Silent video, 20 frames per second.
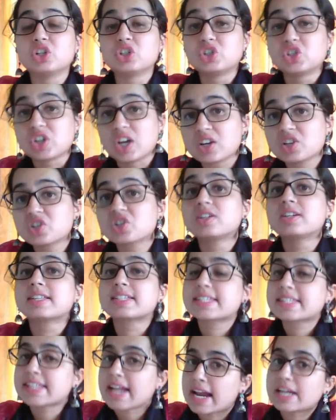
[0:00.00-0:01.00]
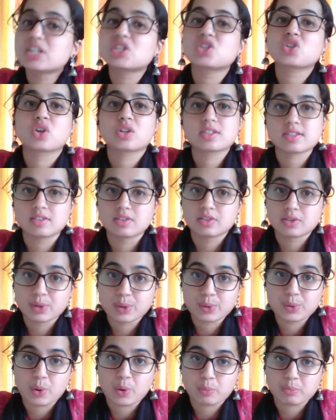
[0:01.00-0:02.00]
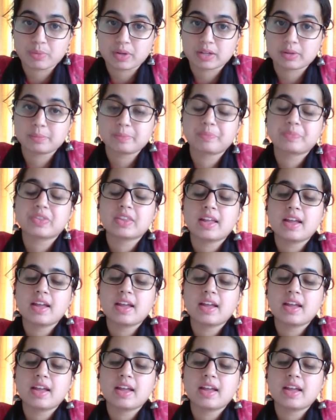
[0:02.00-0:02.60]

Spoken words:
judge decides on certain topics.